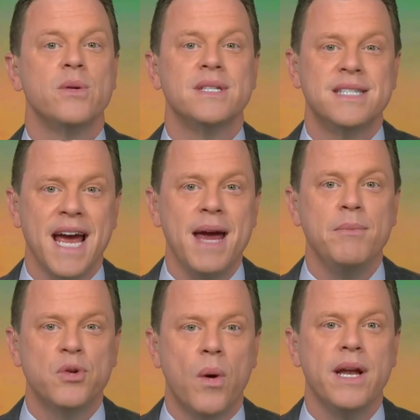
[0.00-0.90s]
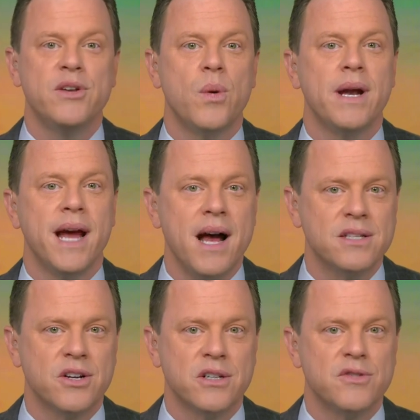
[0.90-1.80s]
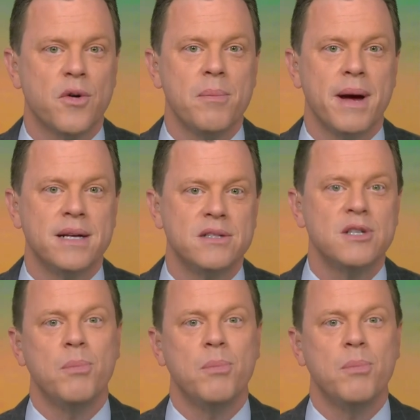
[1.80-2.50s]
those same 2020 Oscars for Best